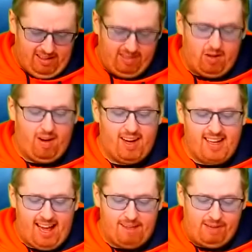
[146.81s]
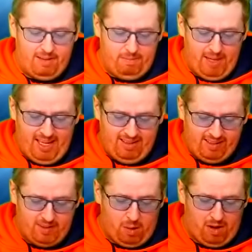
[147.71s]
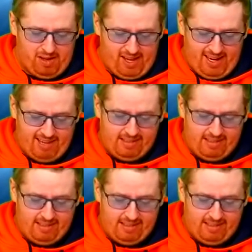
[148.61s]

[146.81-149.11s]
Scoregami means a score that has